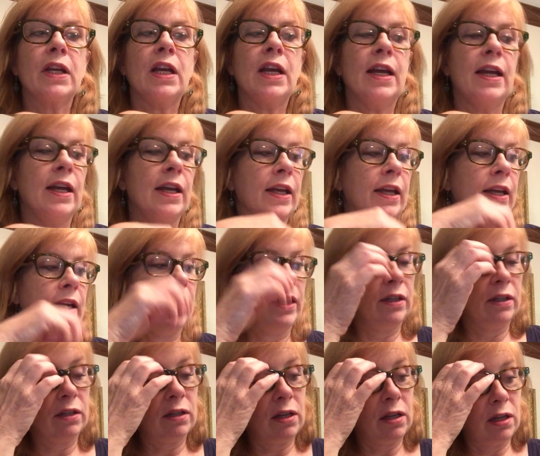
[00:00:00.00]

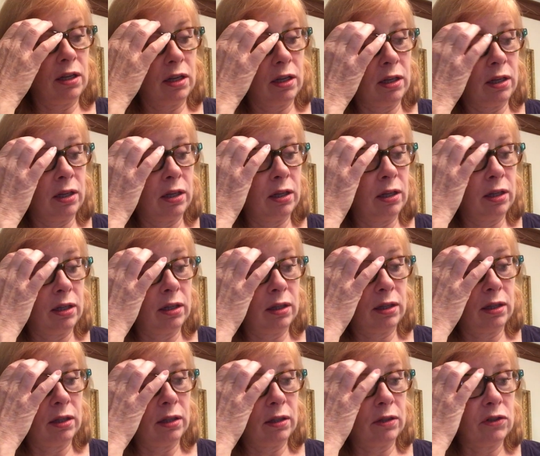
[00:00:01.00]
And
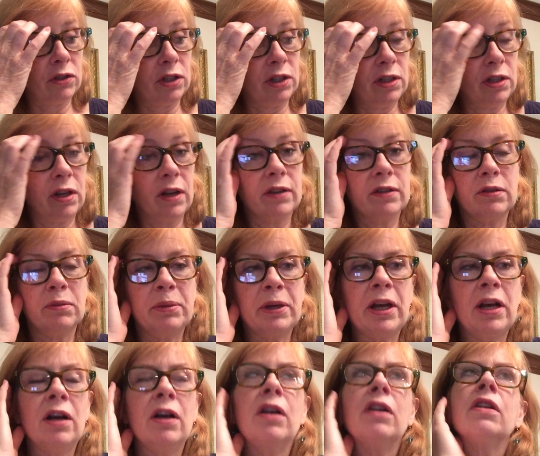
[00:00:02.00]
she talks
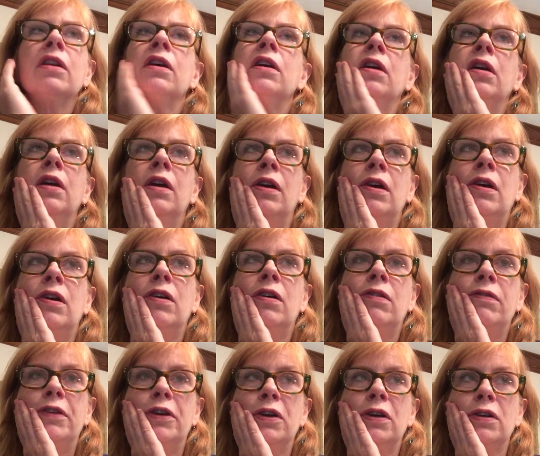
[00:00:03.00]
about
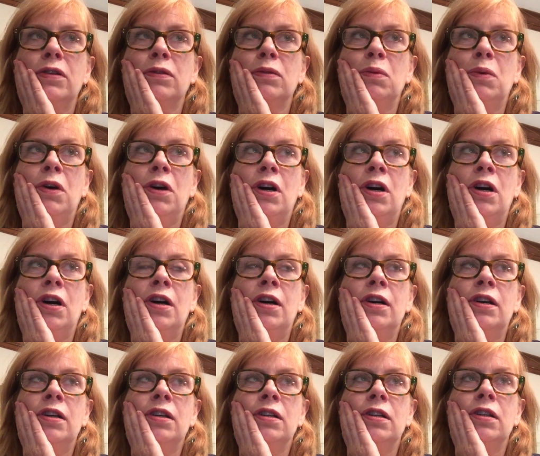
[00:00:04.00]
Overa
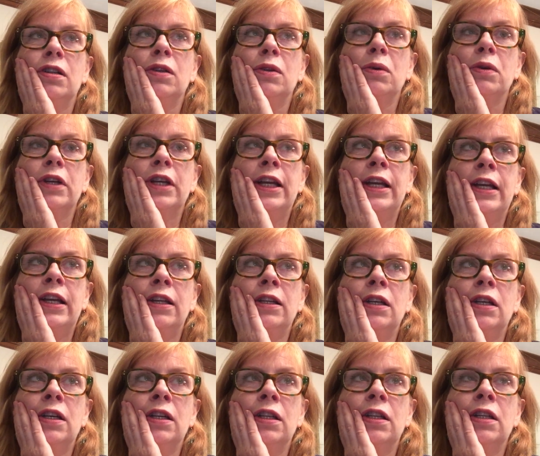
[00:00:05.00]
Soie,
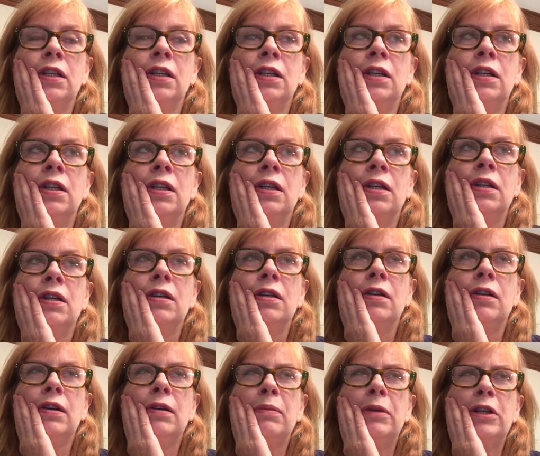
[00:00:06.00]
Gloriana.
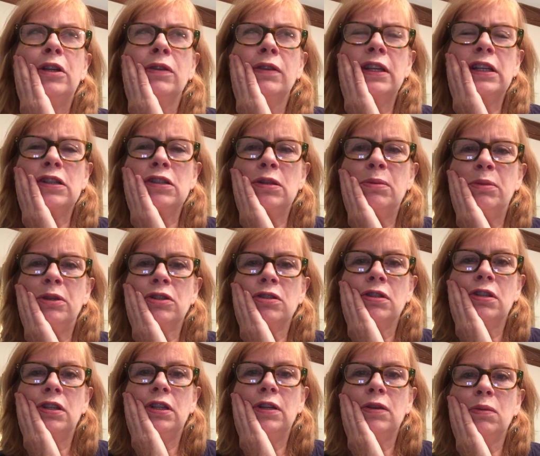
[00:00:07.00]
I don't think she
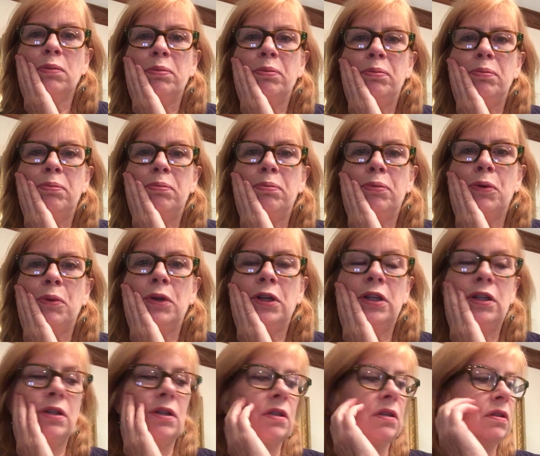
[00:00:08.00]
mentioned
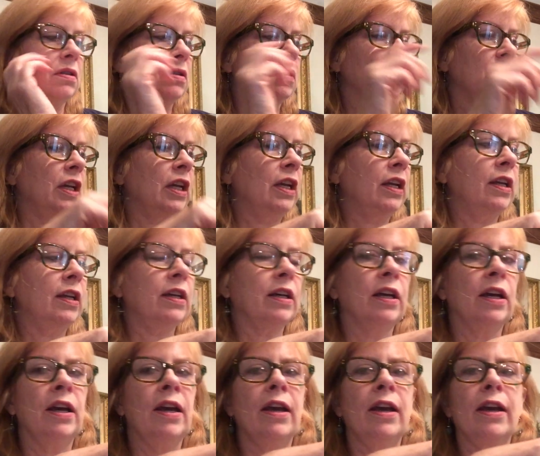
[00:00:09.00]
needlepoint ink.
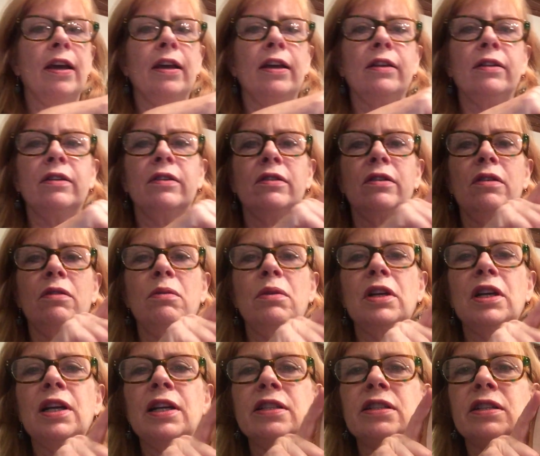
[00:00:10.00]
And
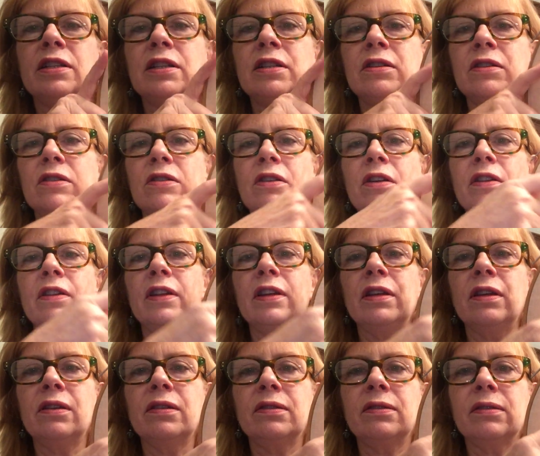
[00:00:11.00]
what I did on
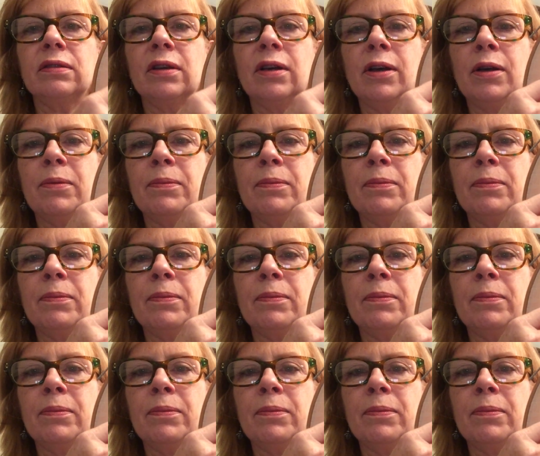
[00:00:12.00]
this,